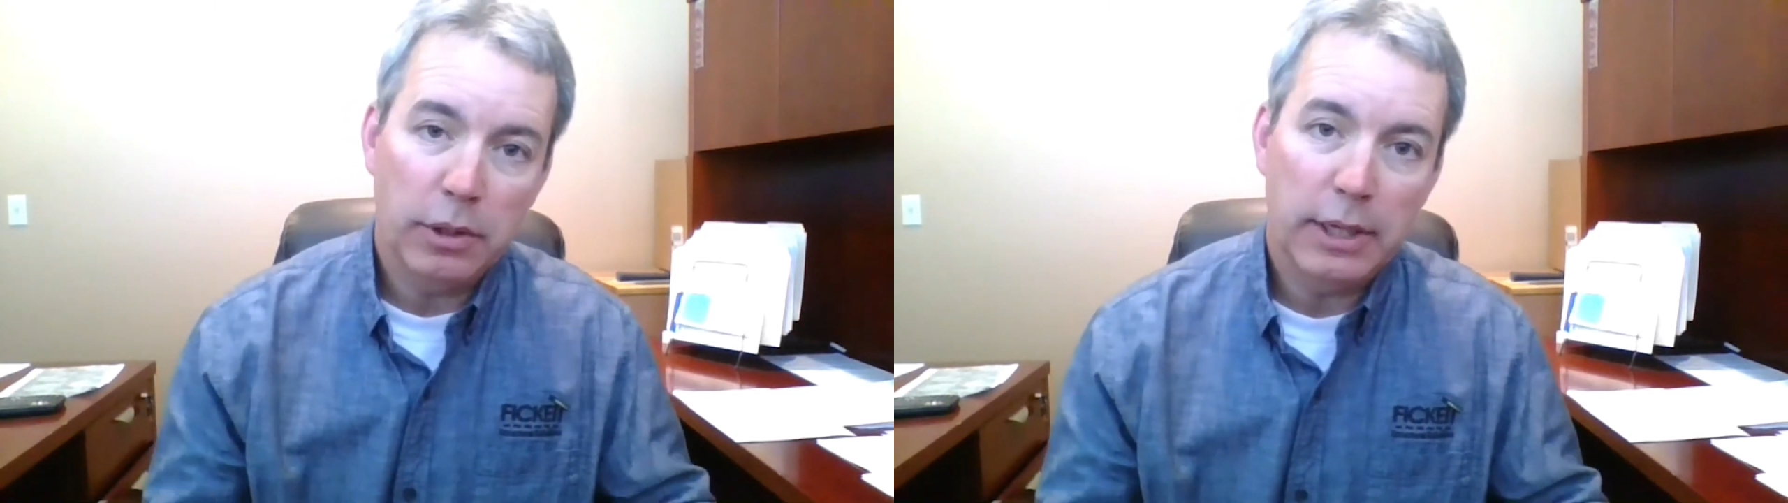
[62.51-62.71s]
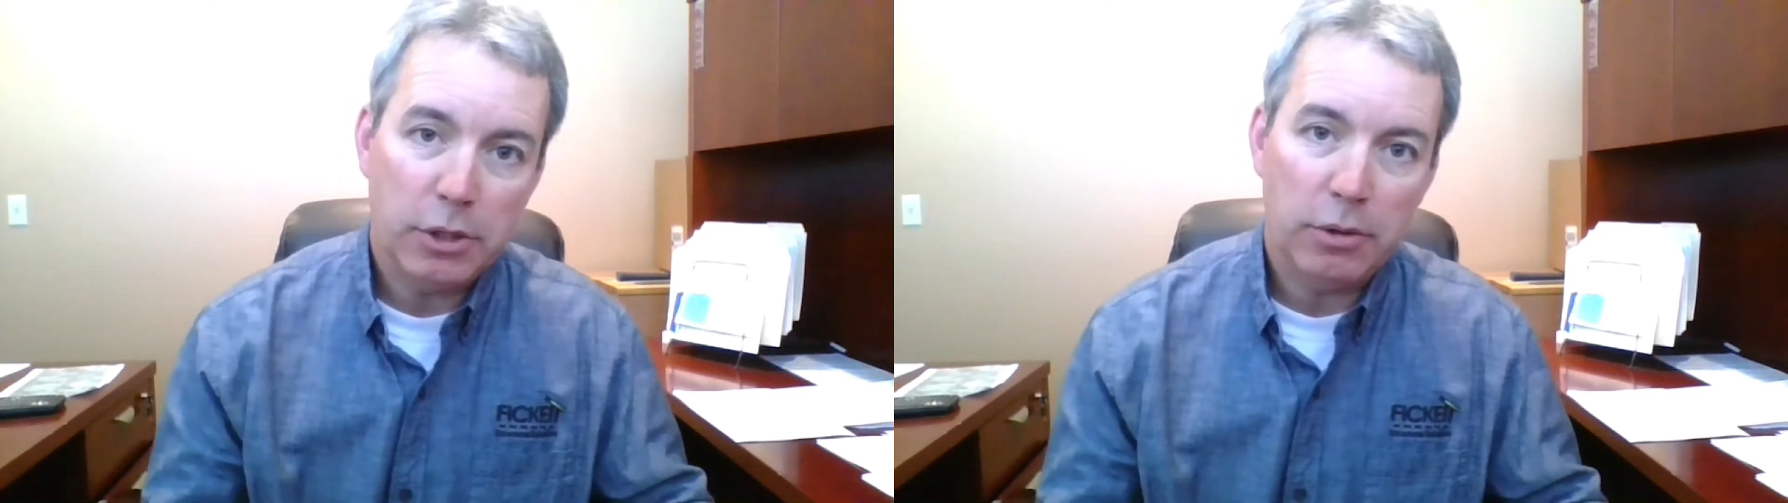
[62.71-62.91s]

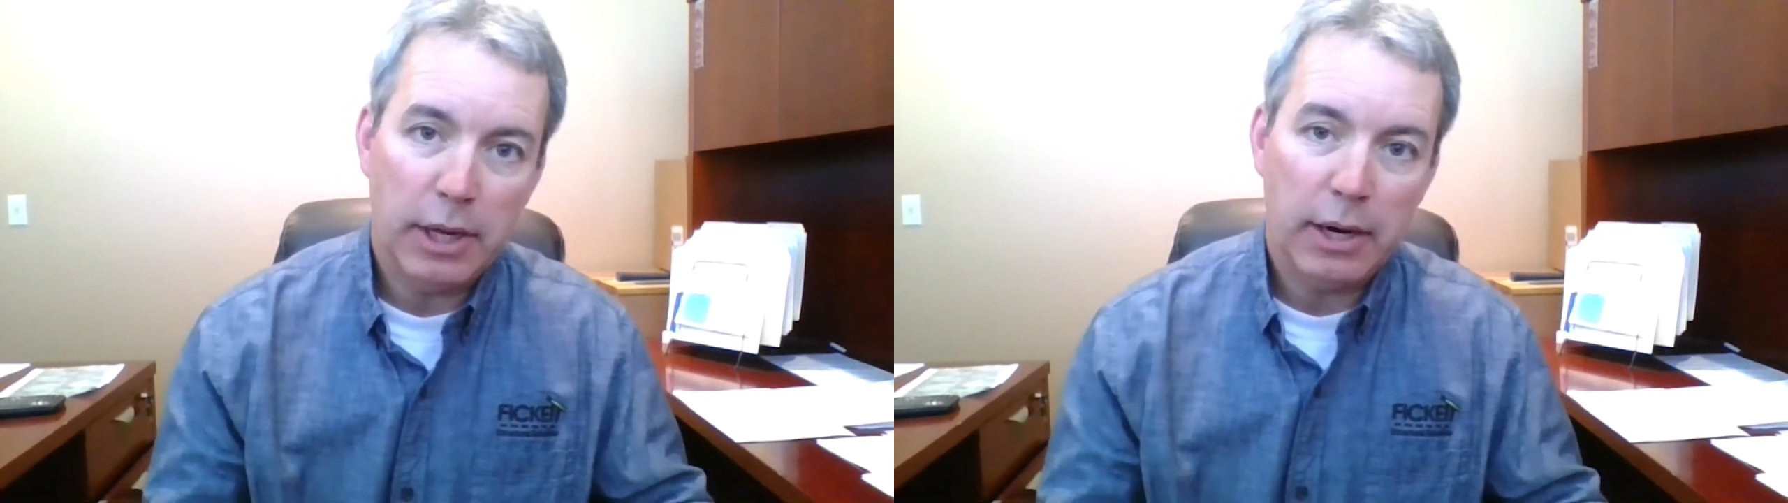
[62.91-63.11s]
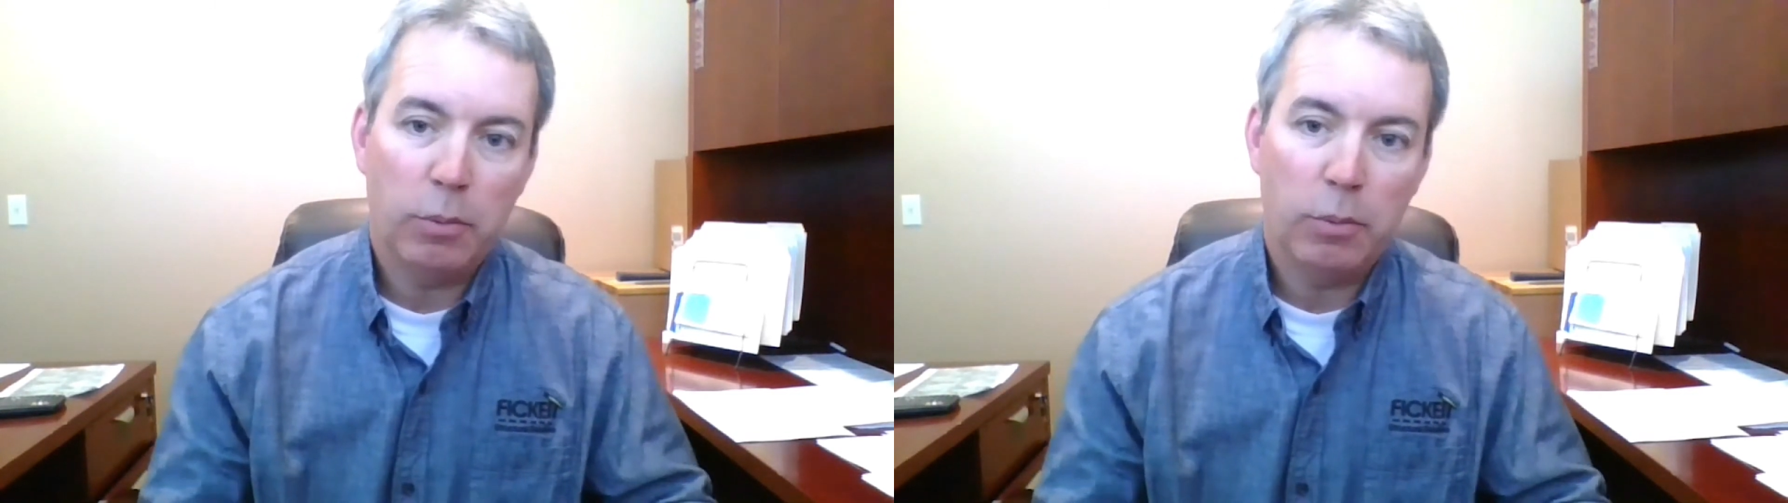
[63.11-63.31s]
issue
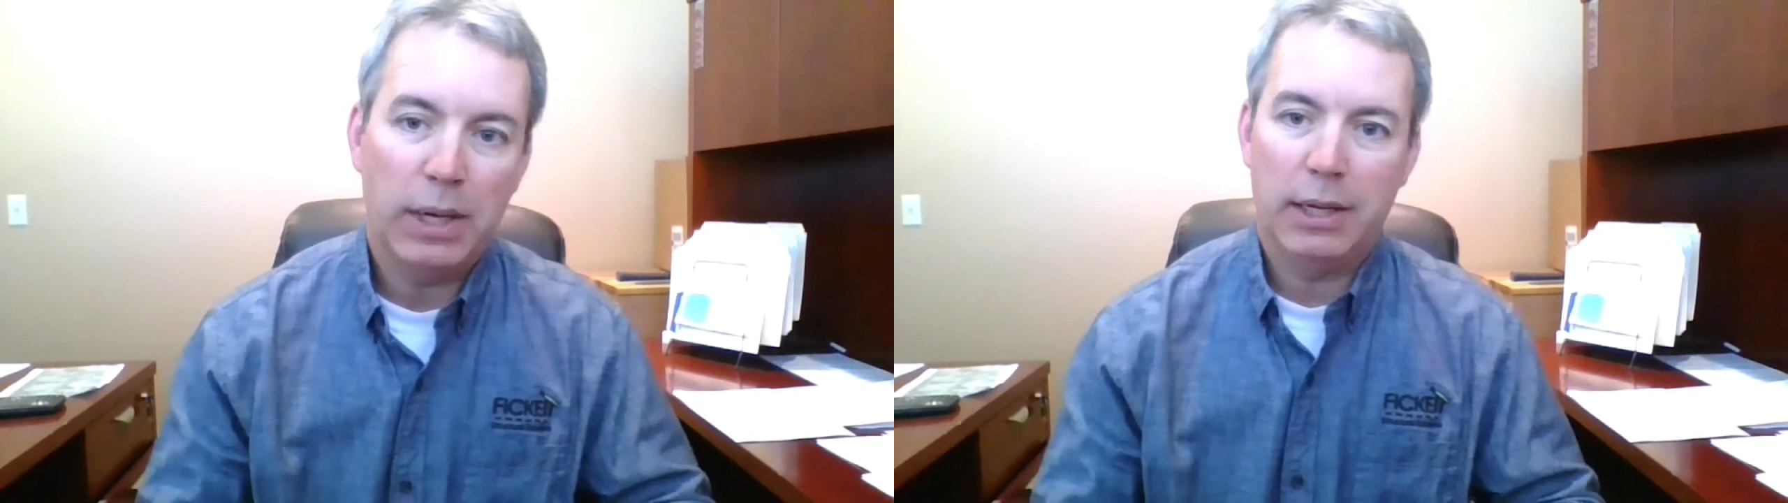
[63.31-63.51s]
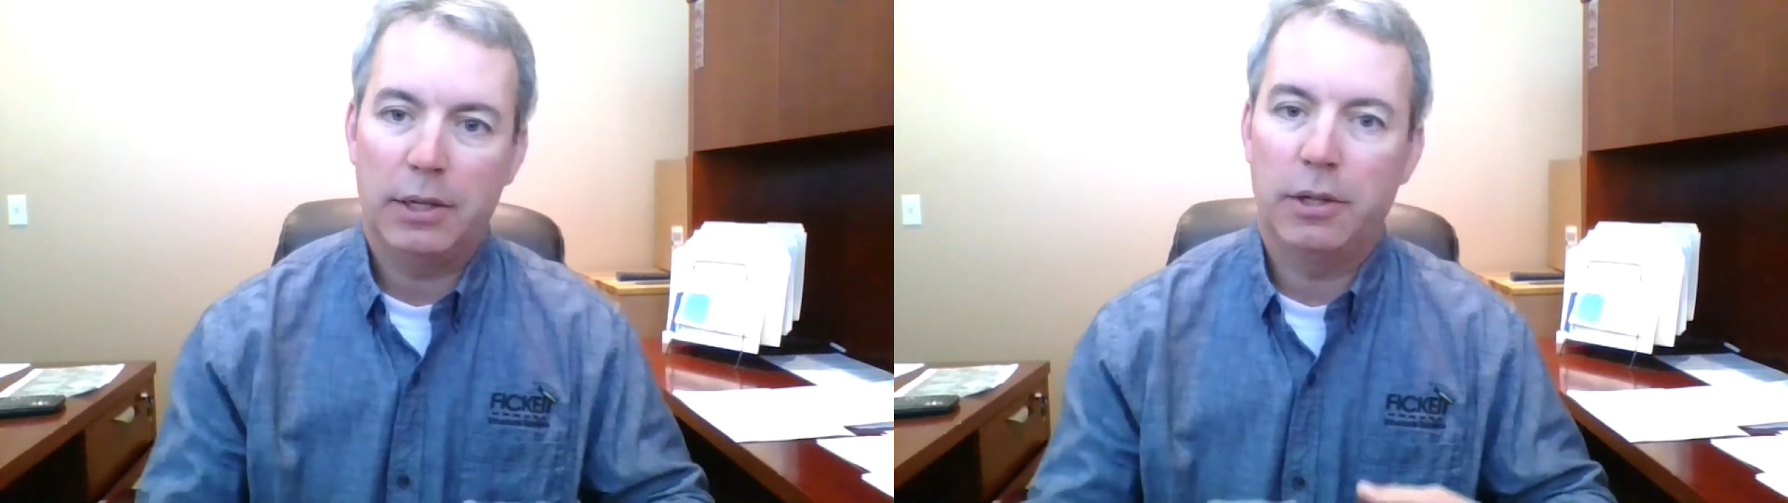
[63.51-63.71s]
there and we
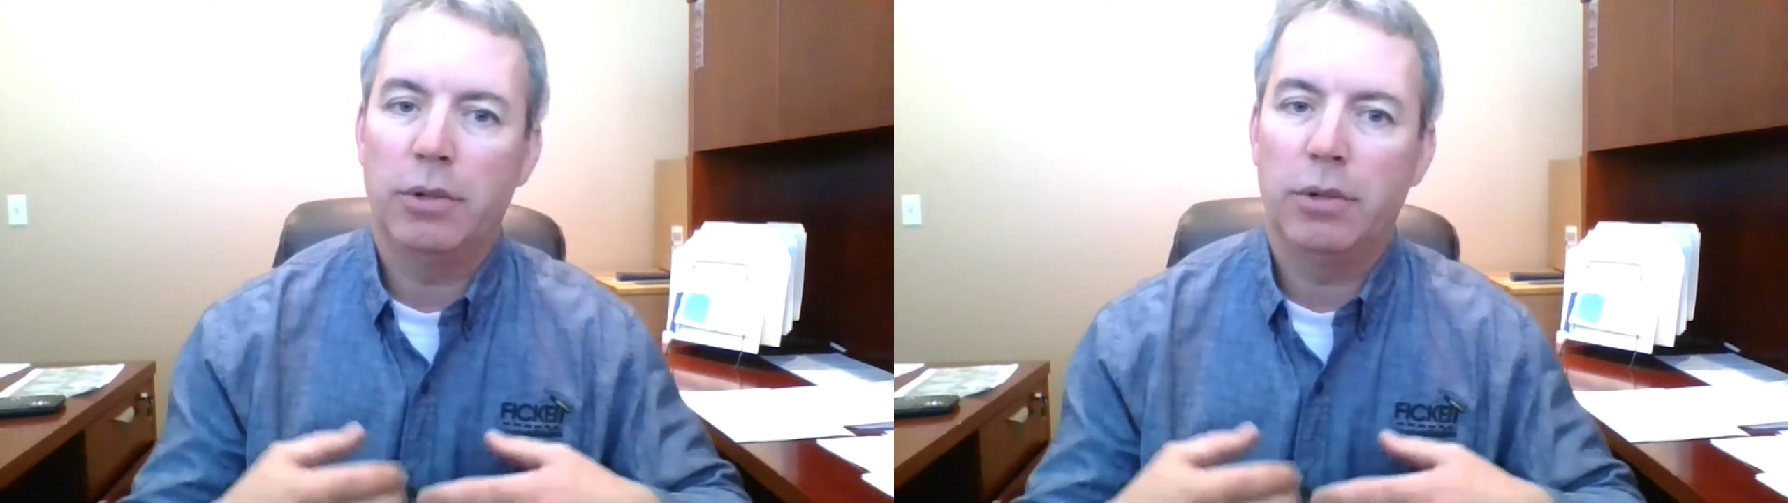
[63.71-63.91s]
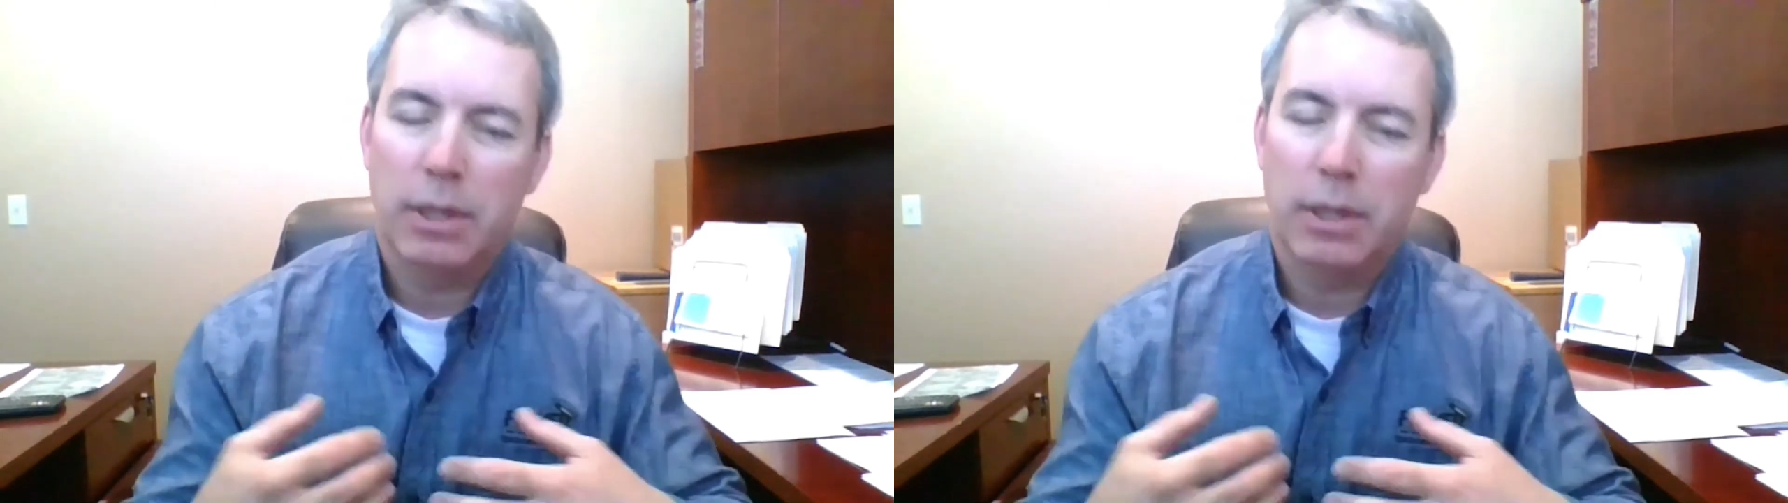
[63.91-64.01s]
needed to do